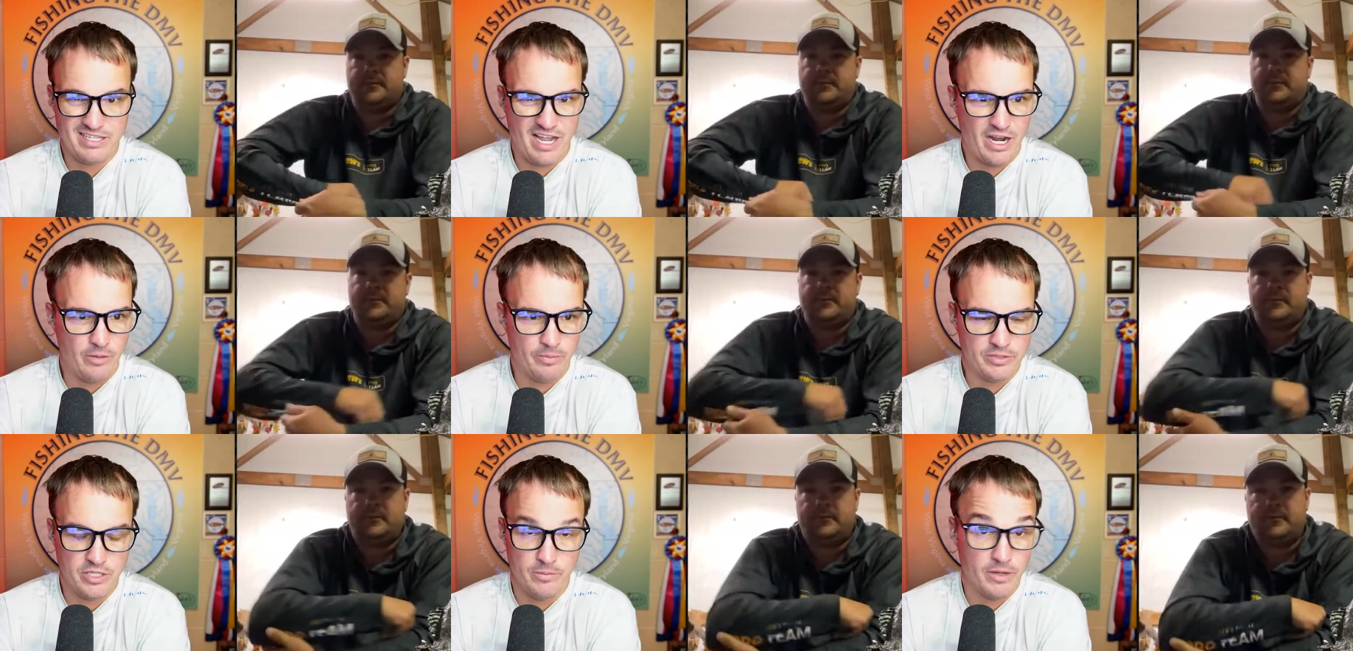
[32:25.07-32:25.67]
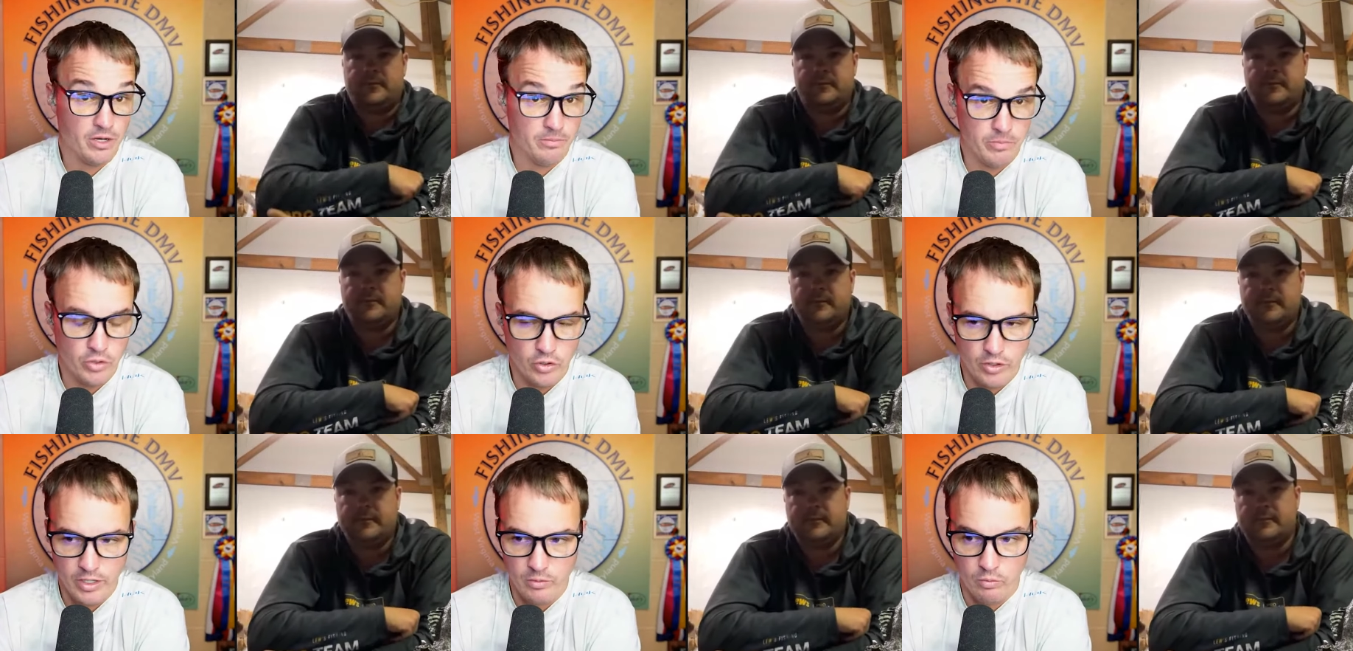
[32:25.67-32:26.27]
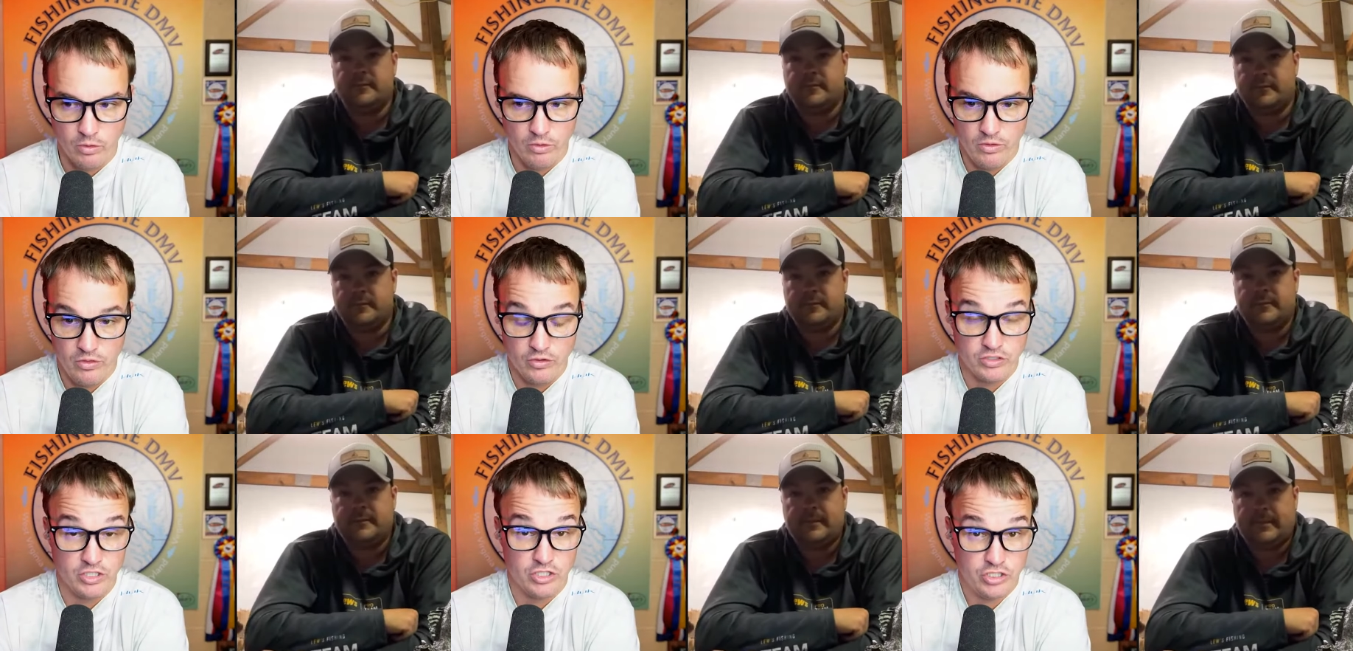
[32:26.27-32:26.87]
Speaker 1: Tidal, Potomac, or Murray, where
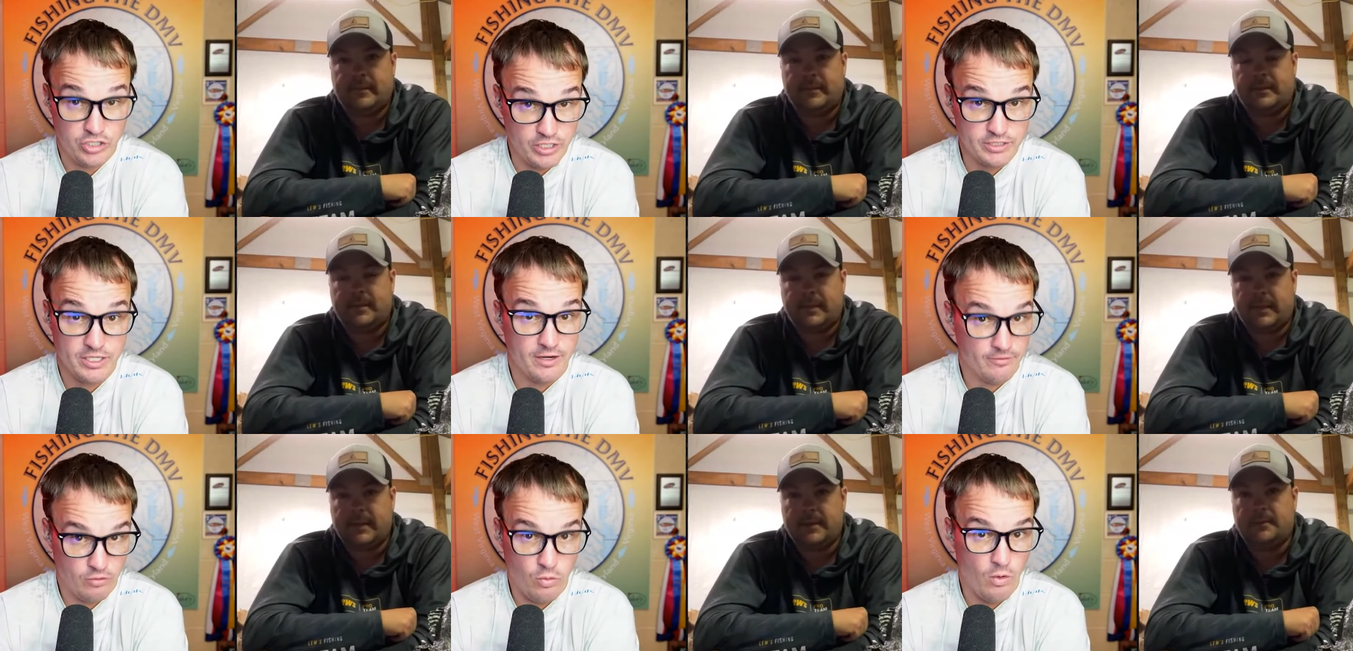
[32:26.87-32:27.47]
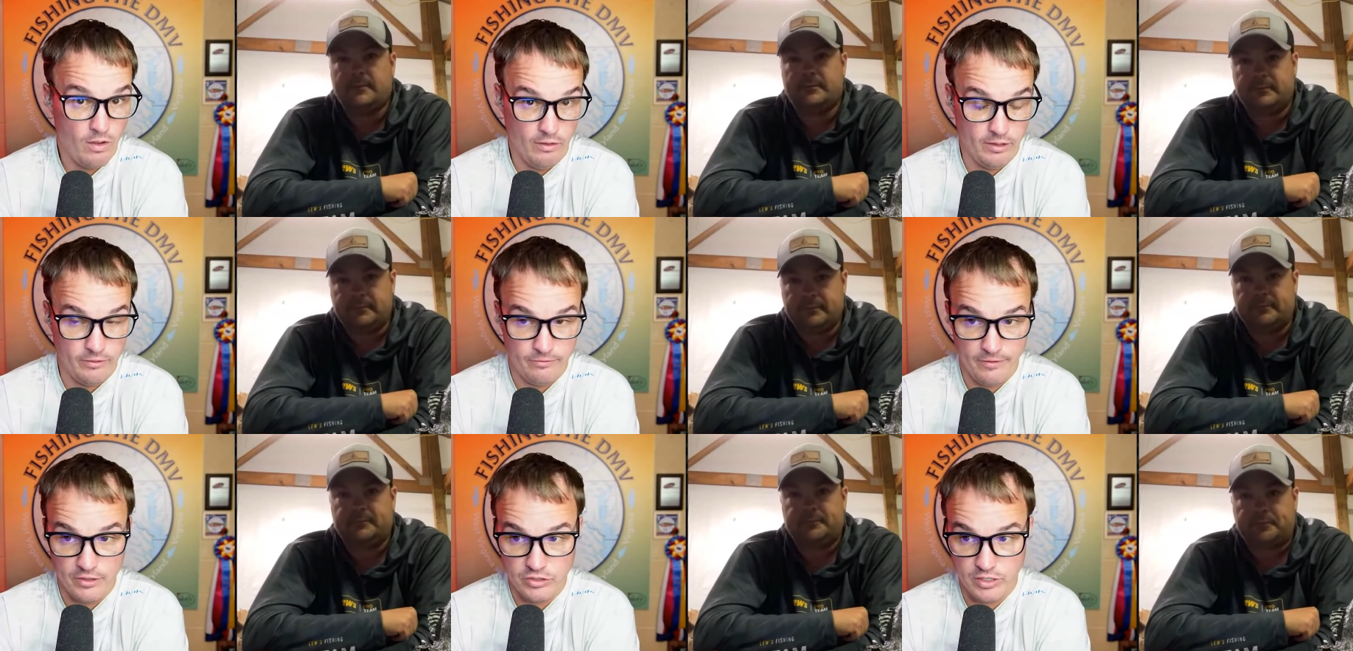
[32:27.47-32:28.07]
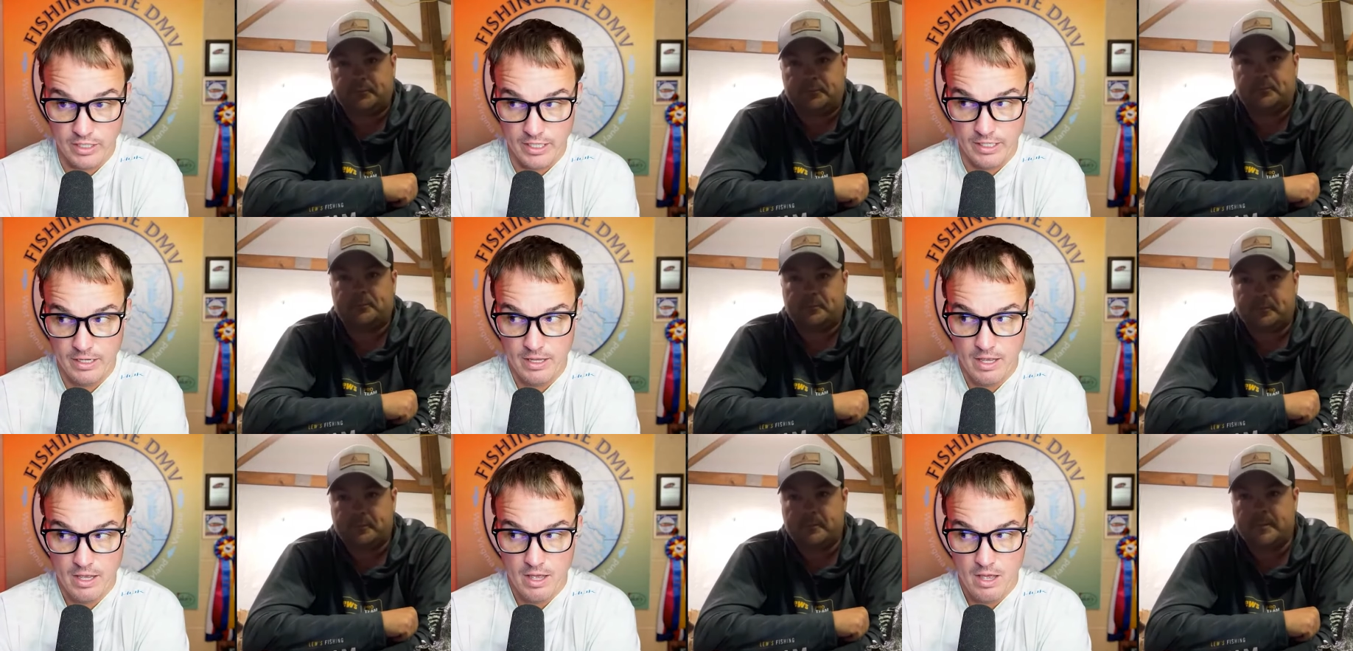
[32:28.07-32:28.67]
there's a shit ton of quality fish in
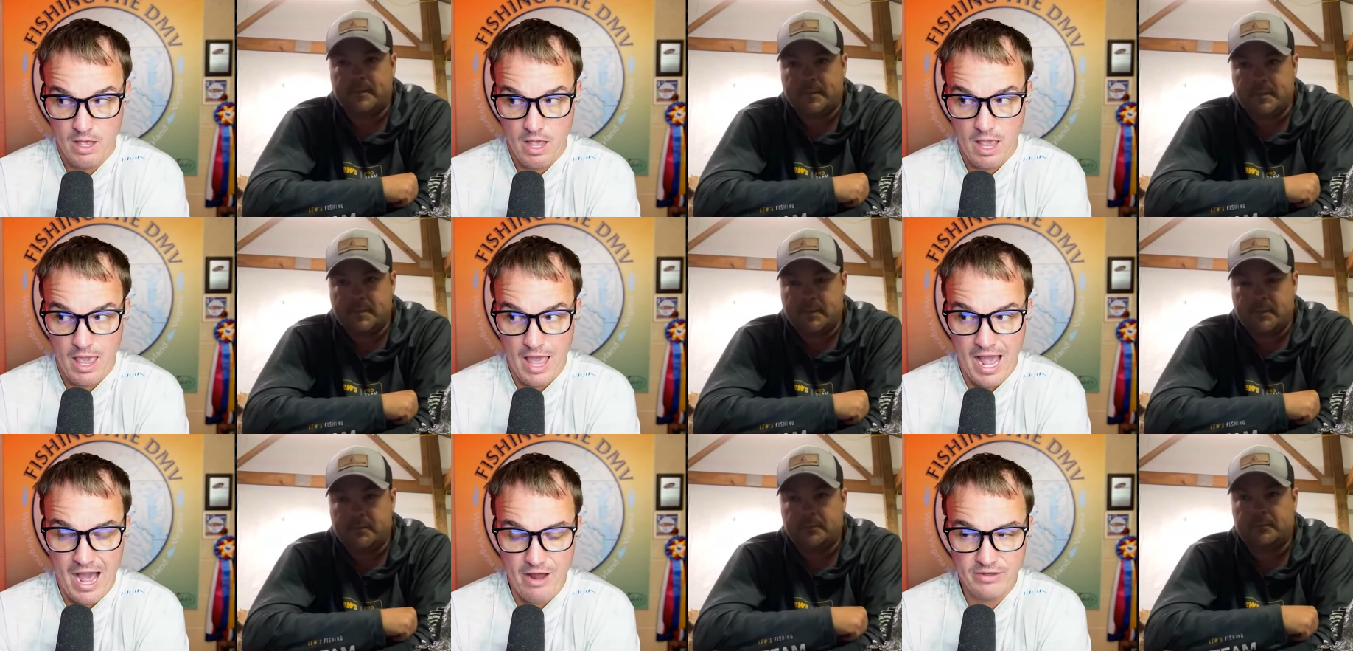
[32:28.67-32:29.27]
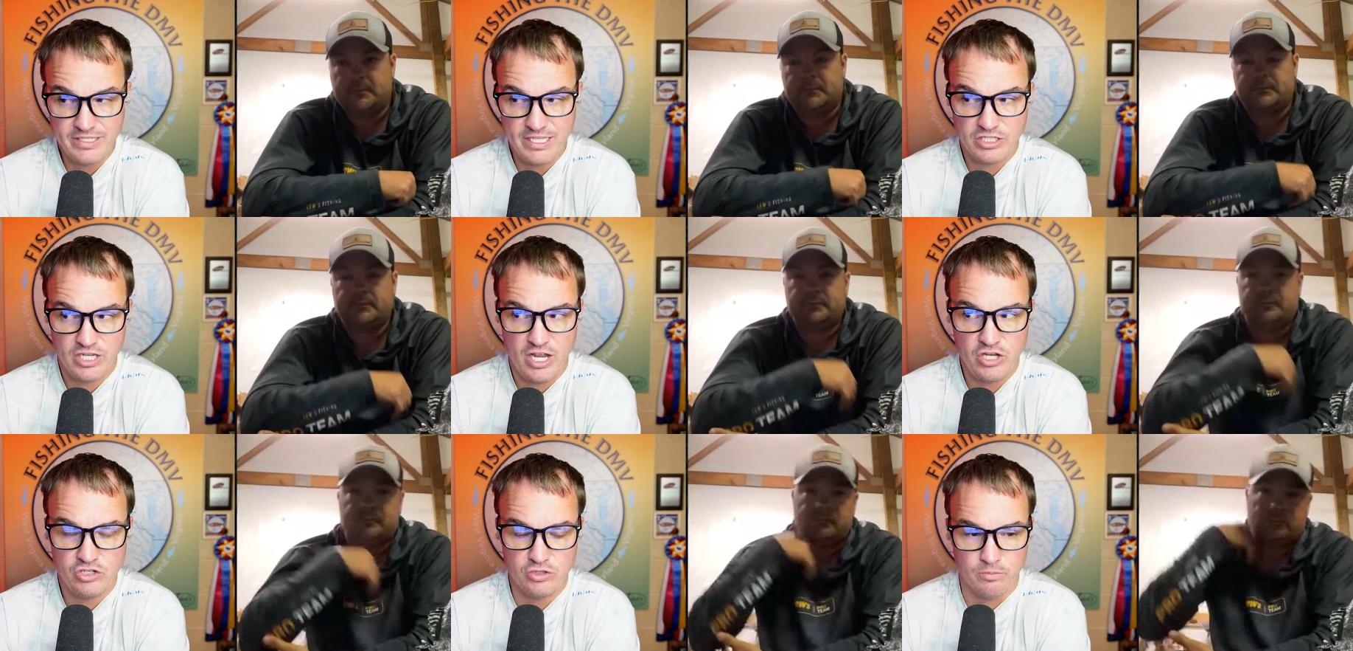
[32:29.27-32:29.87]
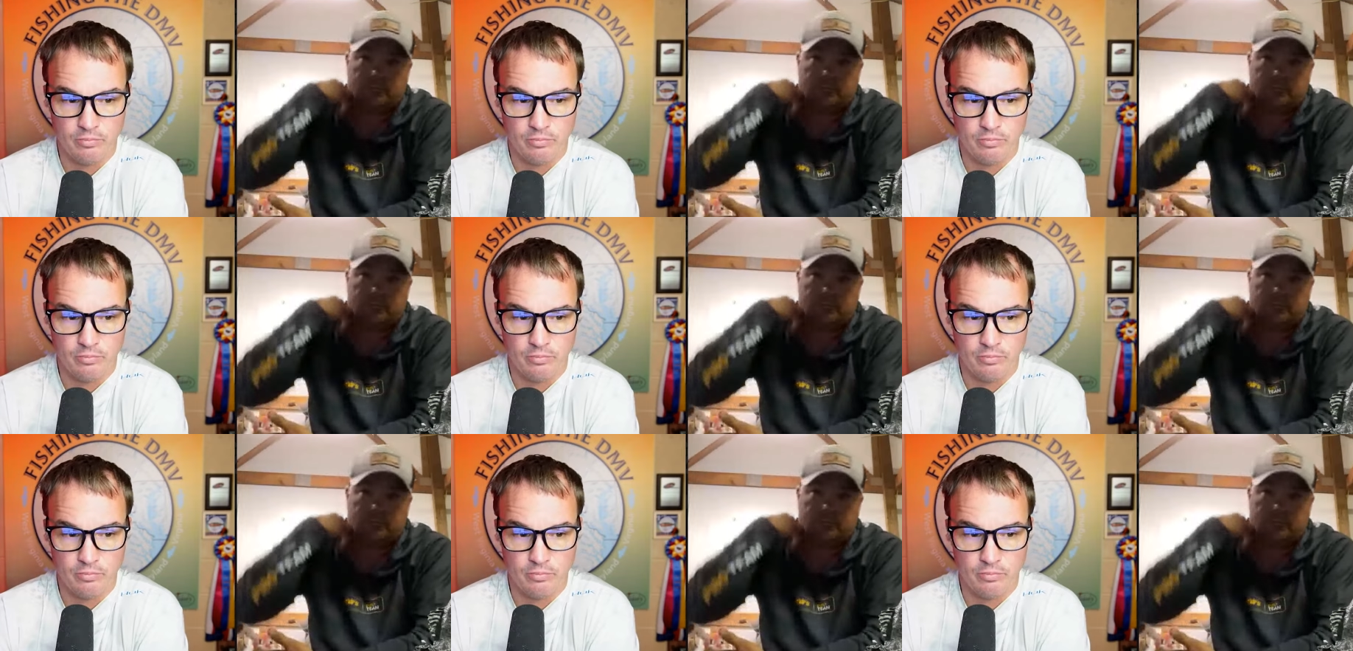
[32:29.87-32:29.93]
it. How does that change your